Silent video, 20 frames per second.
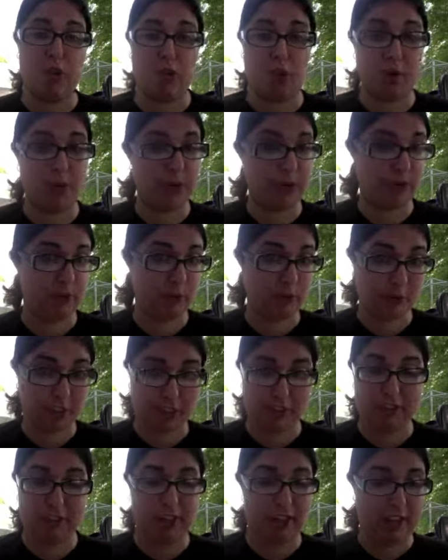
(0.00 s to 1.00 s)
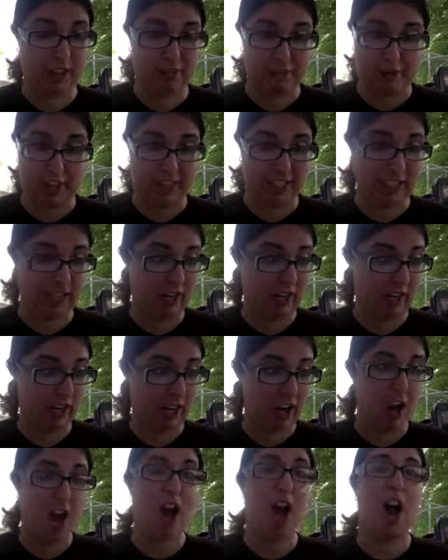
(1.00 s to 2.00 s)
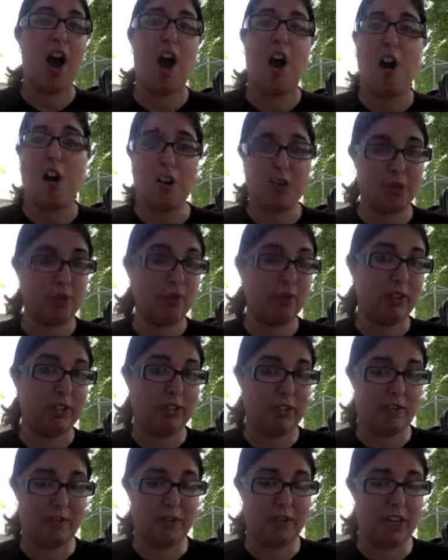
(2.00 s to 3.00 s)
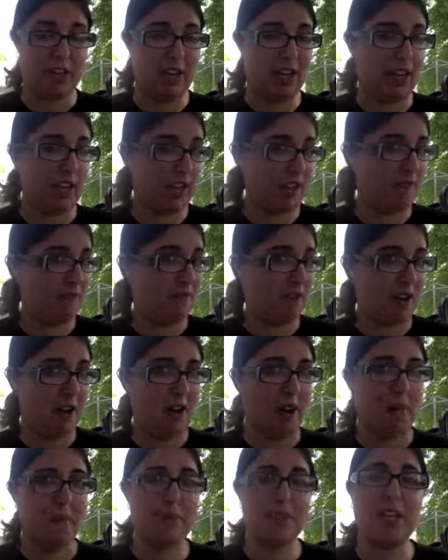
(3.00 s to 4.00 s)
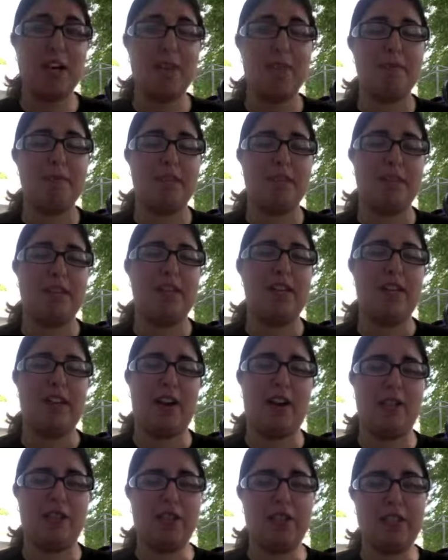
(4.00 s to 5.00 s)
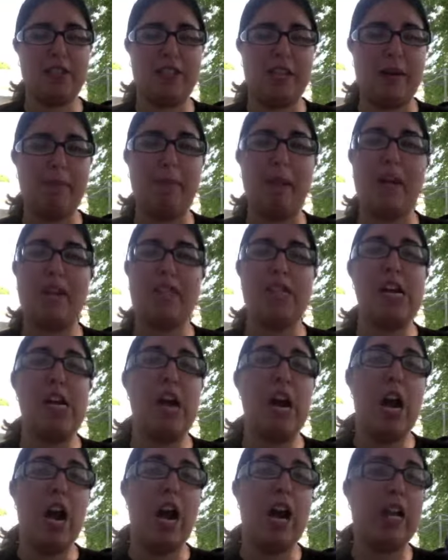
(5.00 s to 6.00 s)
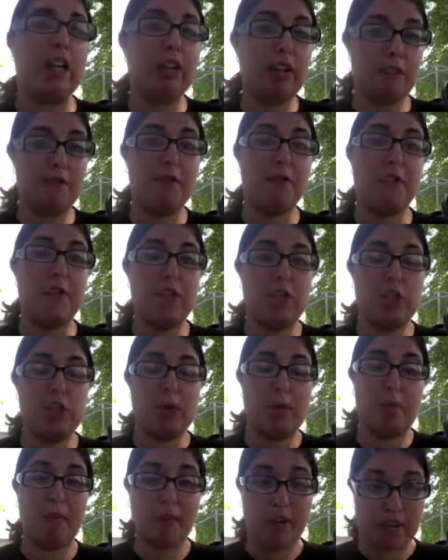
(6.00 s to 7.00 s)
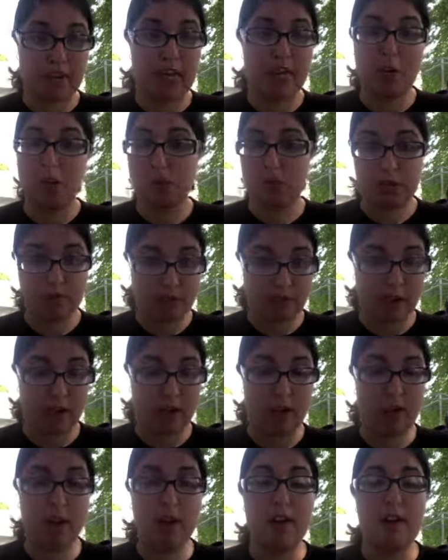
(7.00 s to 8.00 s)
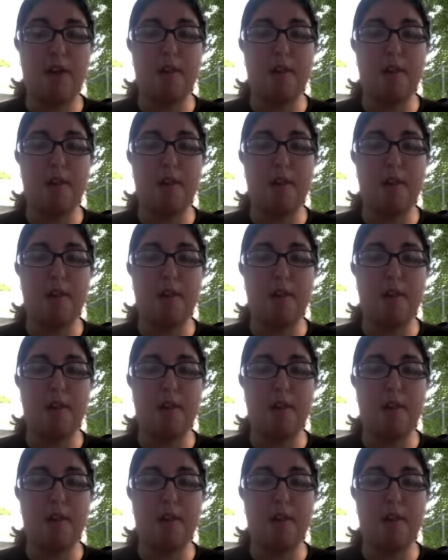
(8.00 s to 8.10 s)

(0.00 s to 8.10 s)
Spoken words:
I thought was really, really fascinating, I also really love the side characters and side plots. I love the relationship of Gideon and Sophia.